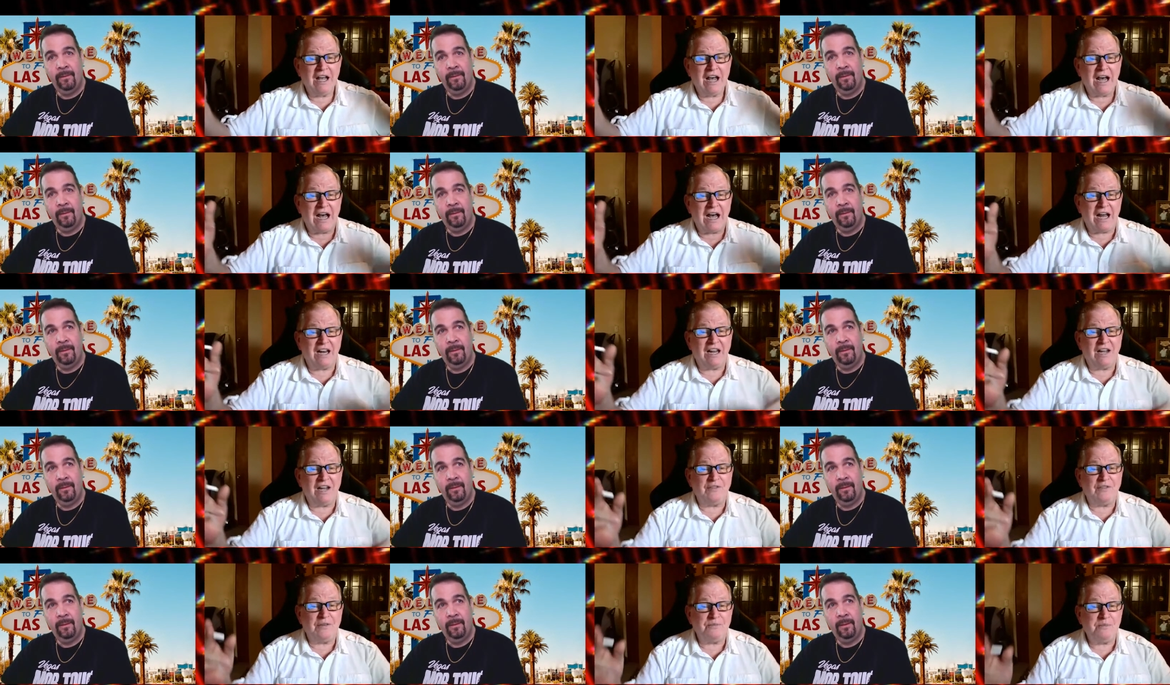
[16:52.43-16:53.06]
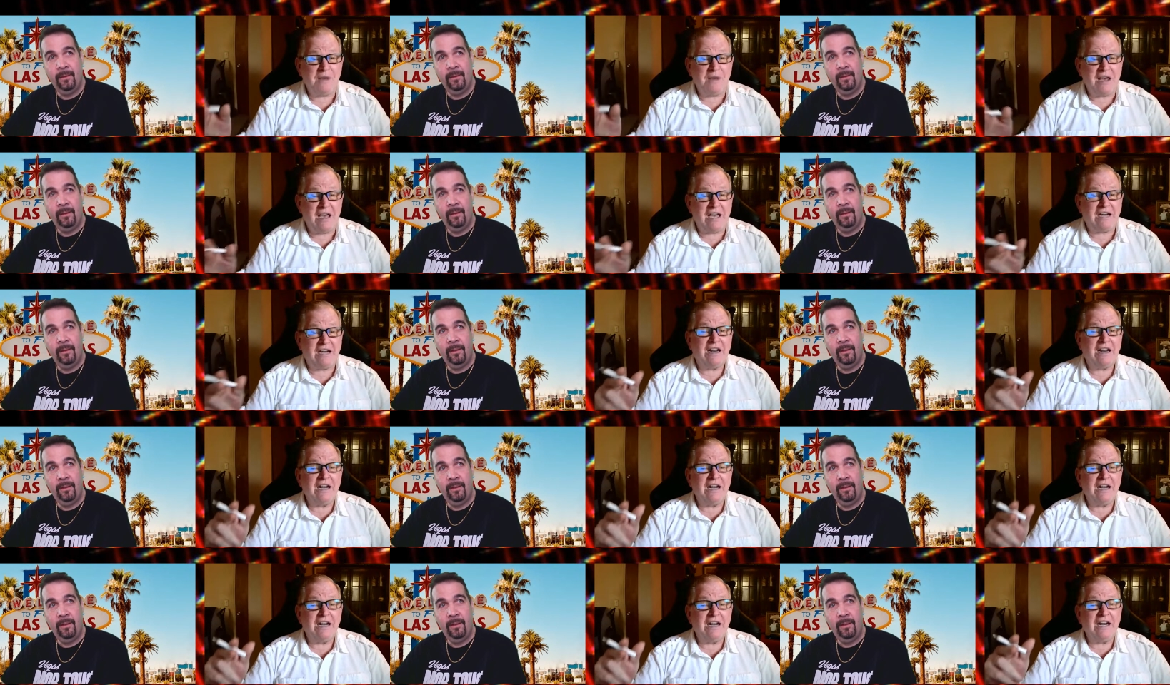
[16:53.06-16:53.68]
Speaker 1: I'll have it made."
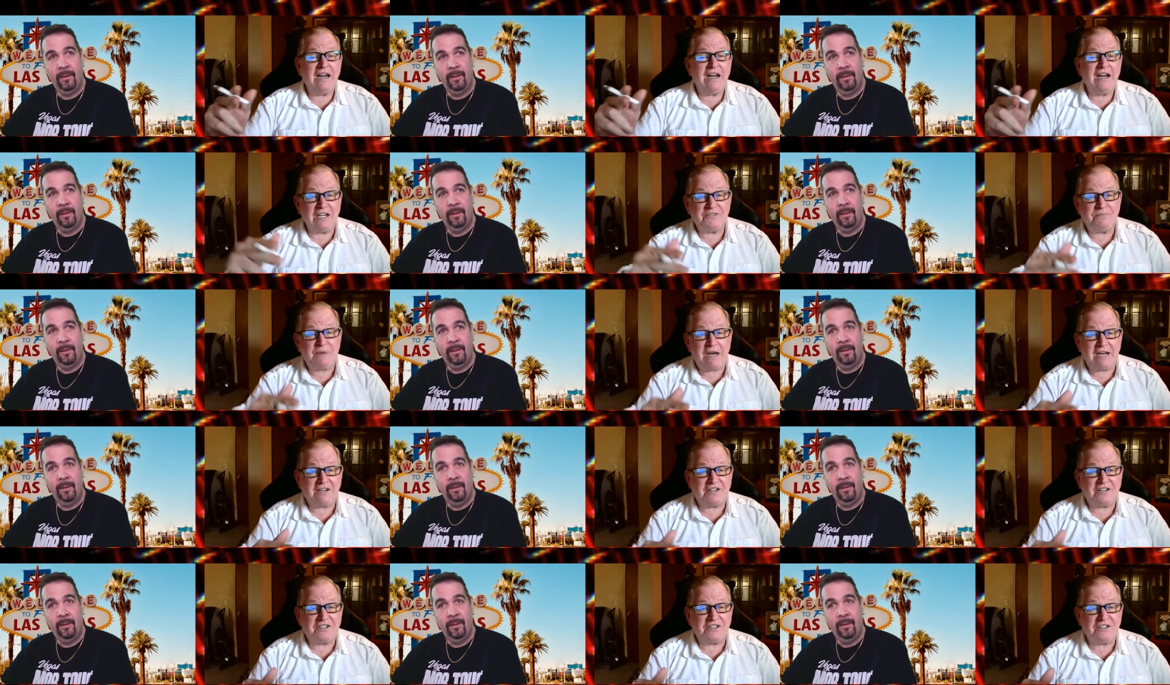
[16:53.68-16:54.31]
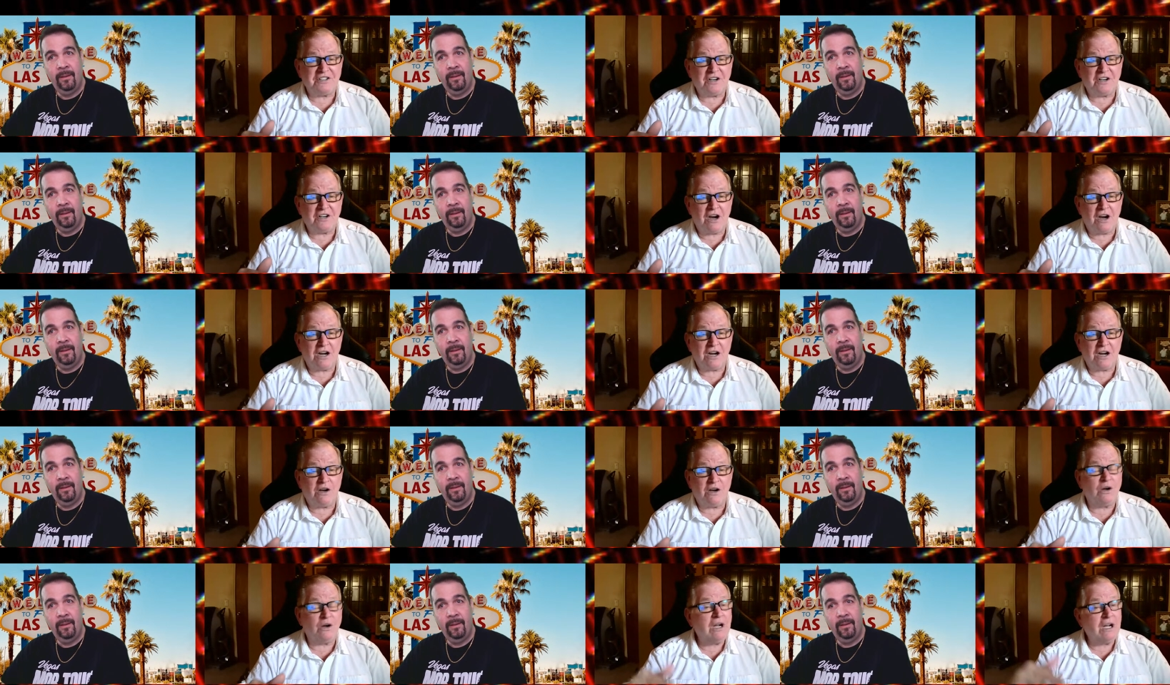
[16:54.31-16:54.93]
He gets back to
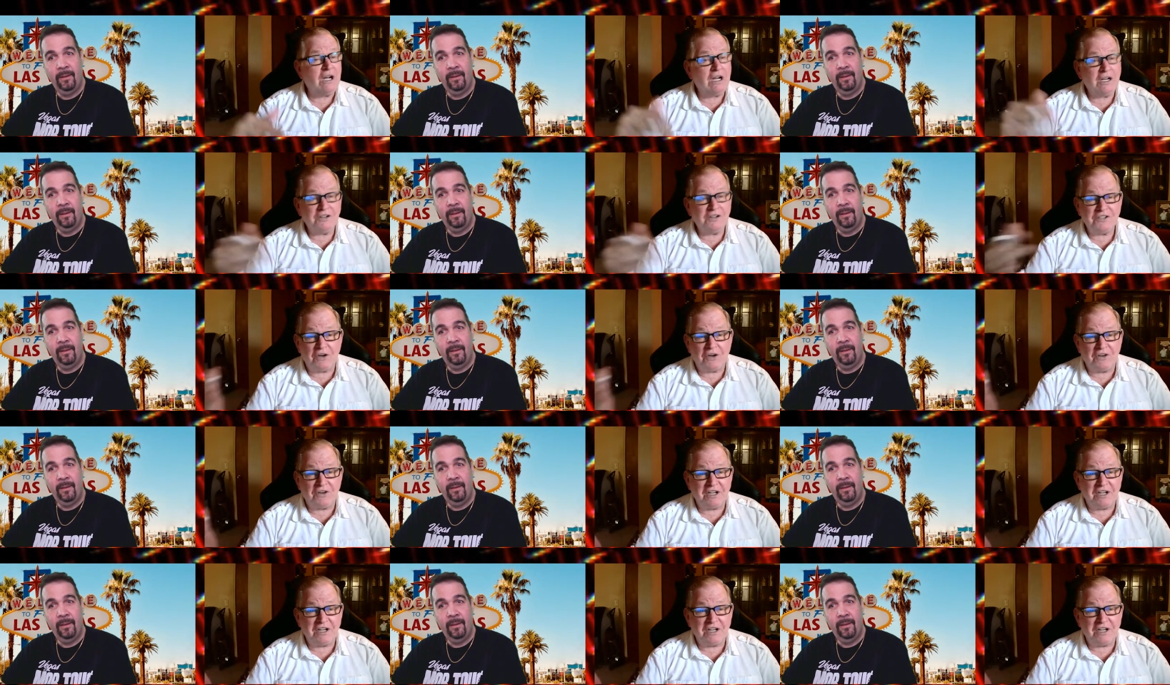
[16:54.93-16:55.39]
Chicago.